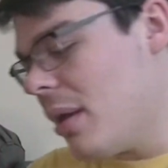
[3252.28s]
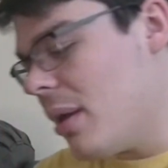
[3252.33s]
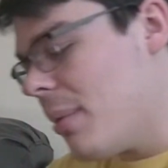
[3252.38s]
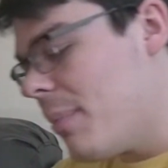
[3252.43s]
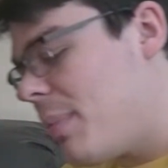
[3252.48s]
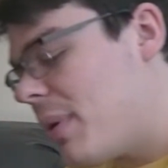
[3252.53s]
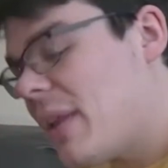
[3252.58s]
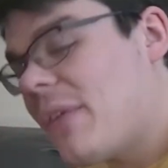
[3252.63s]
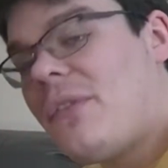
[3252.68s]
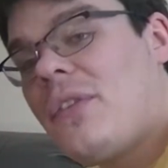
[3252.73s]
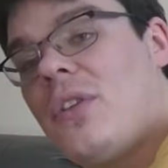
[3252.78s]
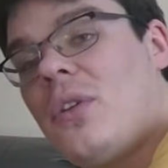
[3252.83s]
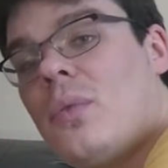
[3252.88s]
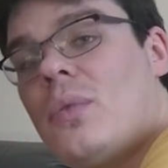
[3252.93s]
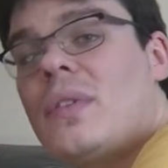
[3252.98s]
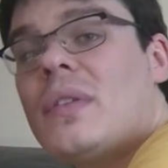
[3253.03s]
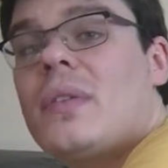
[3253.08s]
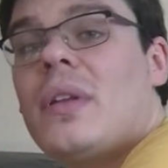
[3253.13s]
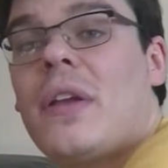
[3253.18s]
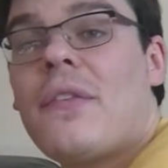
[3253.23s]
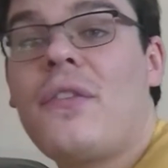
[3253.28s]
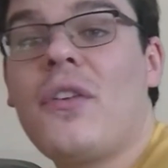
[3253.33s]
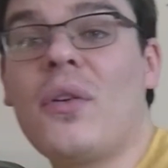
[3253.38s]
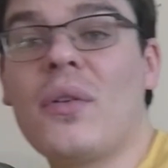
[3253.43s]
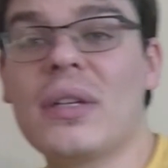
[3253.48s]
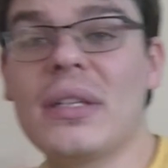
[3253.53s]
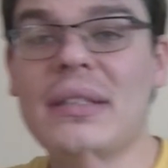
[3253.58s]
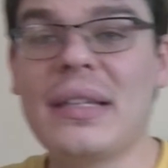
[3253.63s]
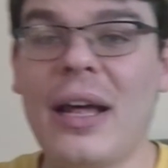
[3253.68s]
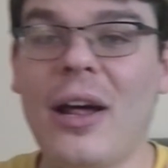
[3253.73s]
But if you were
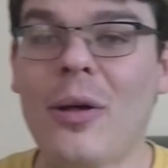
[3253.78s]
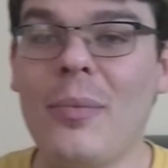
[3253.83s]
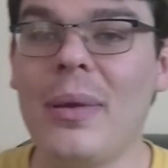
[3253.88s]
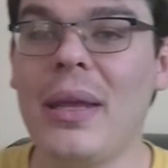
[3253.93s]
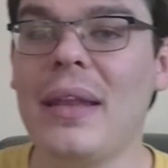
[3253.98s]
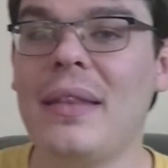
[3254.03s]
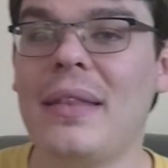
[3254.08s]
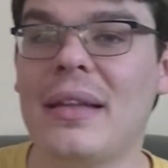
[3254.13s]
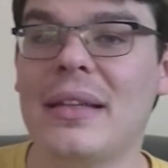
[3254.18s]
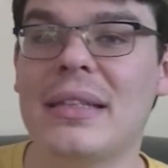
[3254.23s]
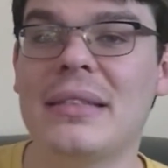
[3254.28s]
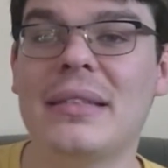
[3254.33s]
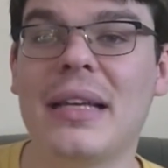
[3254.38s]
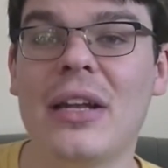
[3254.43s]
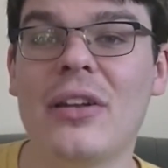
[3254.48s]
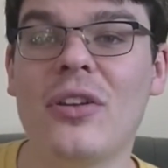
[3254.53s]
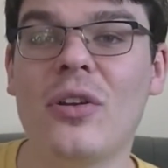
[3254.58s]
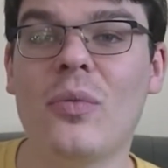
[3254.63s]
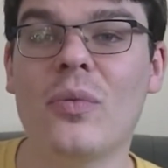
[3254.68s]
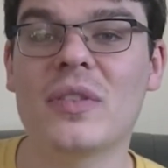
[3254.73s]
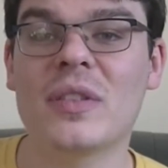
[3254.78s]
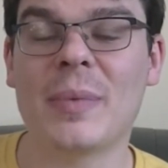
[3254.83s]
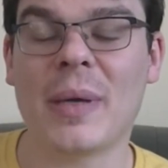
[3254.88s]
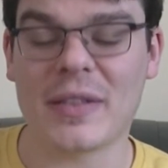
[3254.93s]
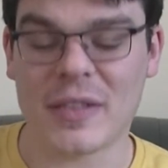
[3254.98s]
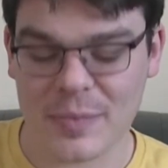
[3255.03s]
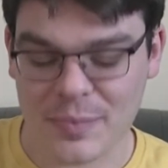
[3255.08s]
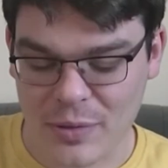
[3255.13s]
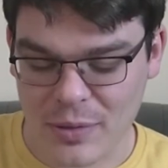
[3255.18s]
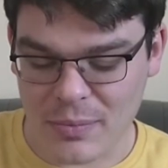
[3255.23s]
to tell me that Nintendo was
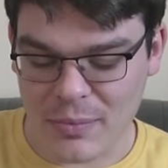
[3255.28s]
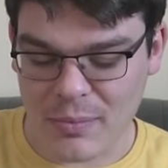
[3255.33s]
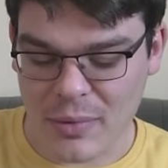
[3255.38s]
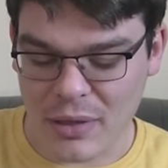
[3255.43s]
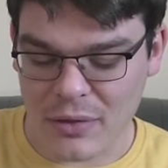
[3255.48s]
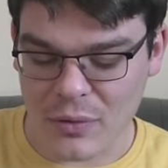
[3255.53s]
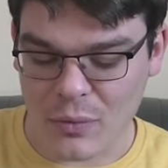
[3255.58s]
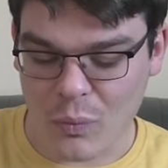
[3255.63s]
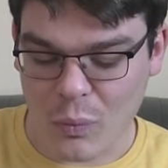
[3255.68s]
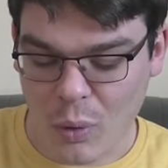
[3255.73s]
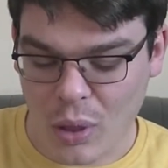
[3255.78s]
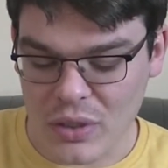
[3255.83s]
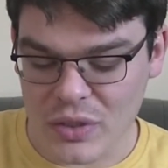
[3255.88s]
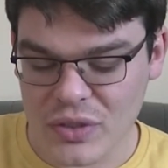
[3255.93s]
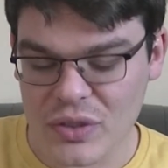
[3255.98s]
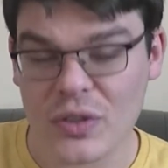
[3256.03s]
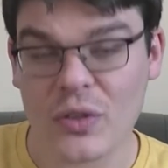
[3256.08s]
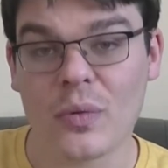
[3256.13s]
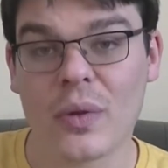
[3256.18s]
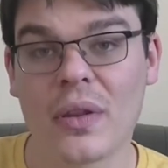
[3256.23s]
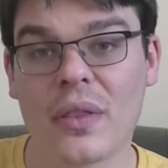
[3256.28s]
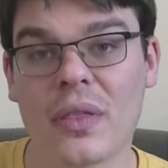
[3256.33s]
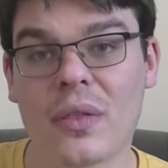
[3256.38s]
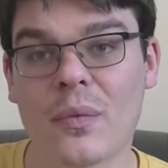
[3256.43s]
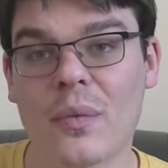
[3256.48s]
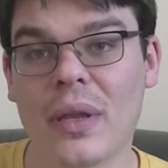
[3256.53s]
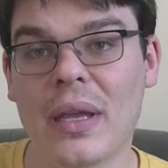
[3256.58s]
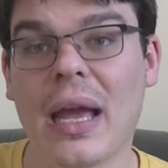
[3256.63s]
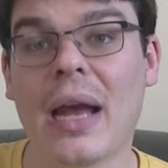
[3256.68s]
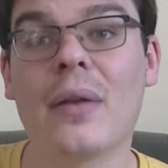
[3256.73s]
about to put Mother 1, 2, and
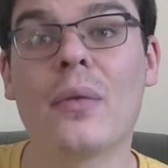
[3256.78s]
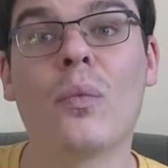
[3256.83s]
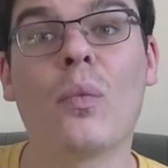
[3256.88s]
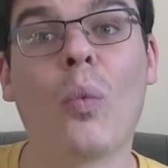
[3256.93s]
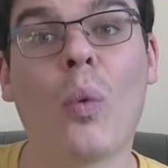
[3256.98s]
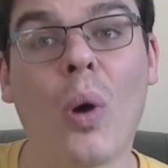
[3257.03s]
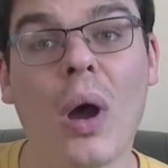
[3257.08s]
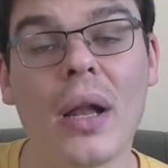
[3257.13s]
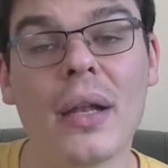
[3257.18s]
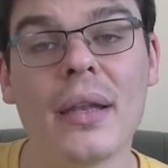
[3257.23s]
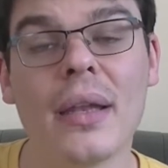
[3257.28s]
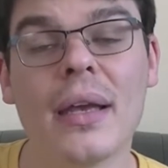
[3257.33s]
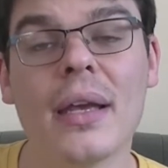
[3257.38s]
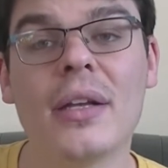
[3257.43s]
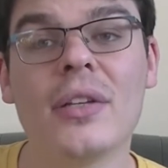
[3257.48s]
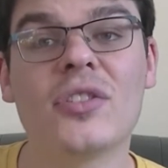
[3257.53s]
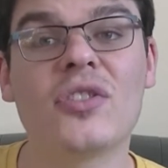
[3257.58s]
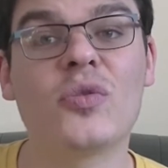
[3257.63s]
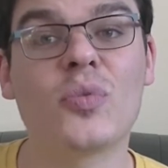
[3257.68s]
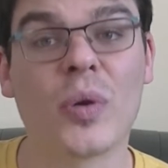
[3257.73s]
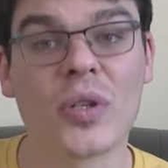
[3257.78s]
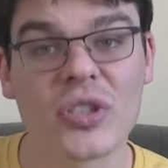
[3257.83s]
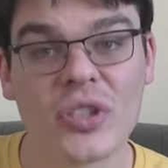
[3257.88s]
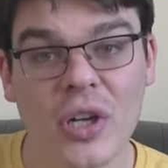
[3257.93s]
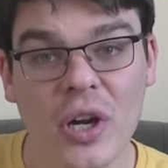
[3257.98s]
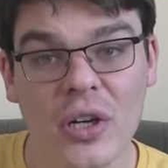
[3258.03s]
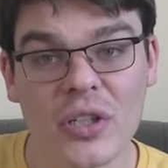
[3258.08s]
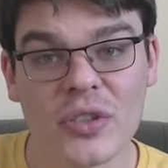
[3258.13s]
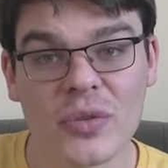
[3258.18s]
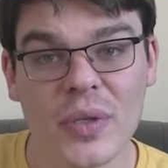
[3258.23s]
3 on one Switch
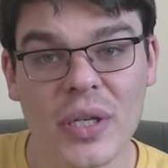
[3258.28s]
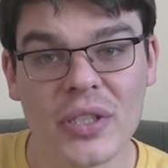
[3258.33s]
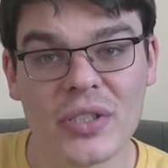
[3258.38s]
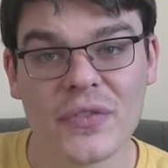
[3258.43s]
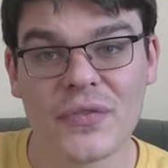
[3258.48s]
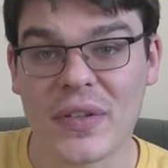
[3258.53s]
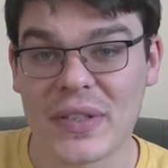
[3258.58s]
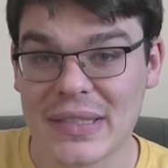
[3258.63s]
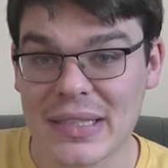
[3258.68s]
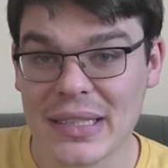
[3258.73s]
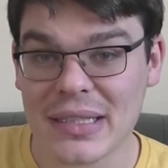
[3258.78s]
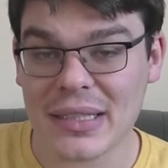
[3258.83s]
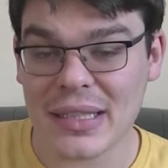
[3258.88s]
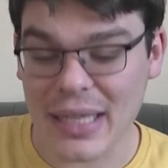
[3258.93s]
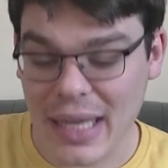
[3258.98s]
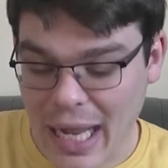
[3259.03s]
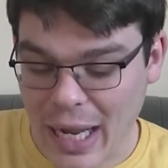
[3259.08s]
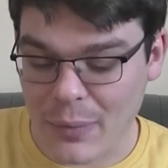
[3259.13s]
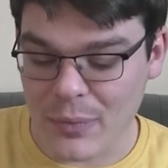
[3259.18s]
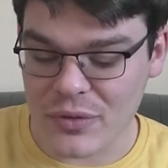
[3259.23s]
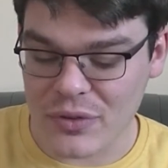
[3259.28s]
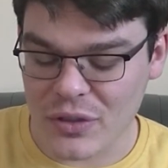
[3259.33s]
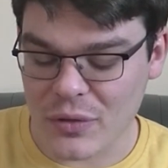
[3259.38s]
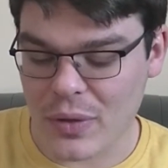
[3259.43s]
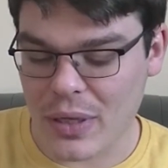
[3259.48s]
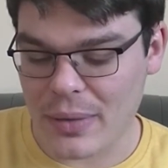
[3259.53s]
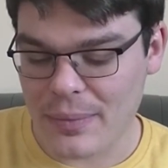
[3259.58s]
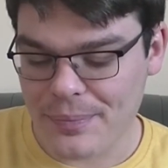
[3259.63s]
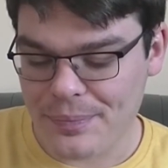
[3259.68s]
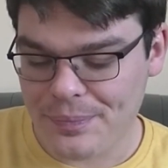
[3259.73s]
cartridge physically, I would do
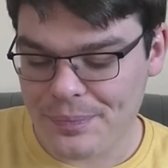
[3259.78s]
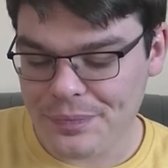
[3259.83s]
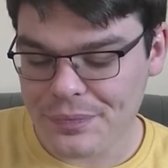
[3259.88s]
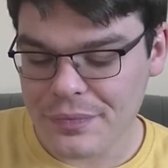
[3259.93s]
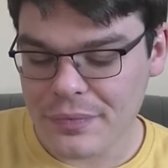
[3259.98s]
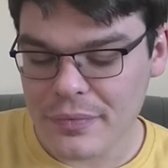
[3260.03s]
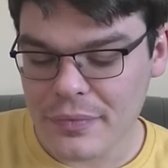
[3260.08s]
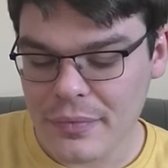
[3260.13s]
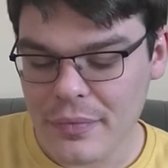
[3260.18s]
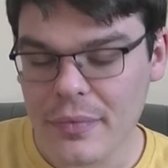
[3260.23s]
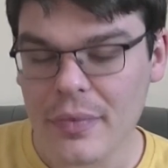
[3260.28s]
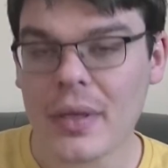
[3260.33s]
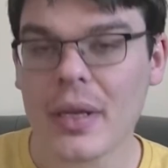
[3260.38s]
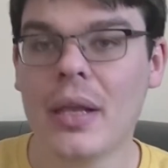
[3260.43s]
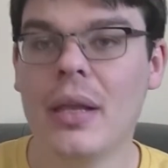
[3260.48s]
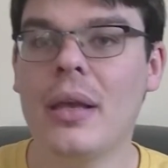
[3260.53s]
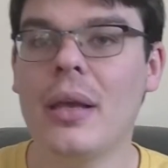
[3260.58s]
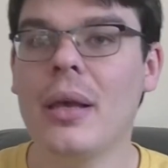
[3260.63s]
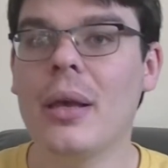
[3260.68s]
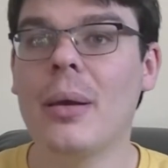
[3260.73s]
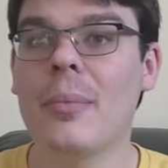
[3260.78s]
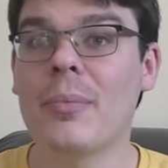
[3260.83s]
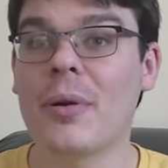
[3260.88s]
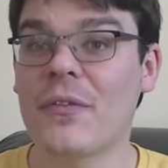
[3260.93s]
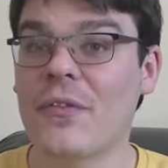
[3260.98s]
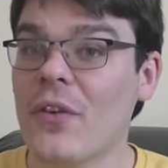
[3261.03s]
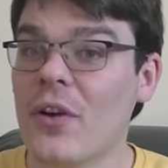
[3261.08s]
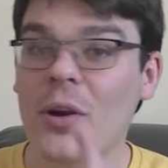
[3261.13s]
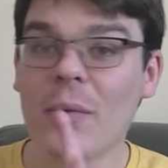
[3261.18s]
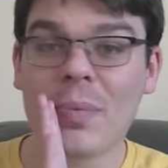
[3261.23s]
it.
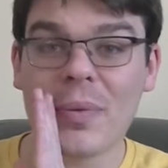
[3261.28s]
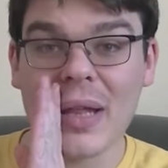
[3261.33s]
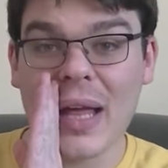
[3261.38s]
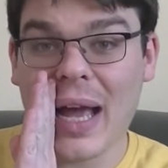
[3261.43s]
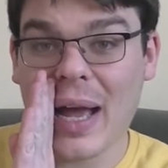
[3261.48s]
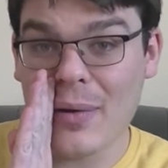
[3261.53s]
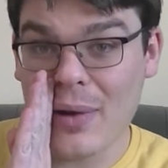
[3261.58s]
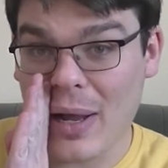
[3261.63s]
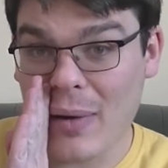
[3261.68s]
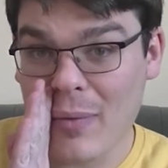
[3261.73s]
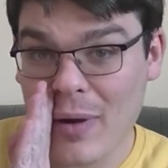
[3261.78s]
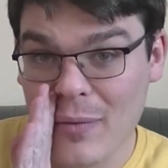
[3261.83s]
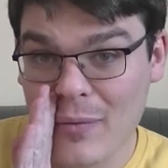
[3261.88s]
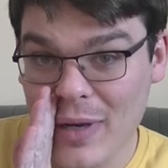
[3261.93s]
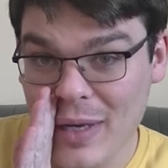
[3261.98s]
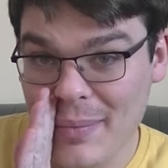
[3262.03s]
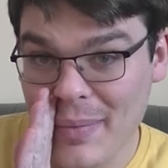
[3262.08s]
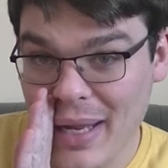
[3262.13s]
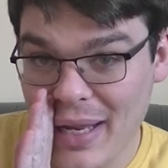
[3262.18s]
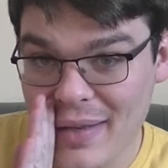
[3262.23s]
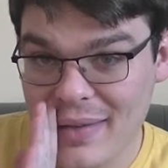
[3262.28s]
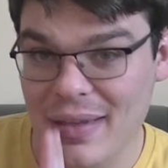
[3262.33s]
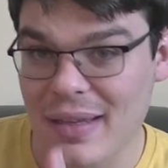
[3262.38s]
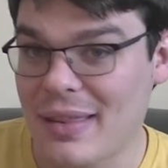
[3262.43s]
Preferably, I want remakes.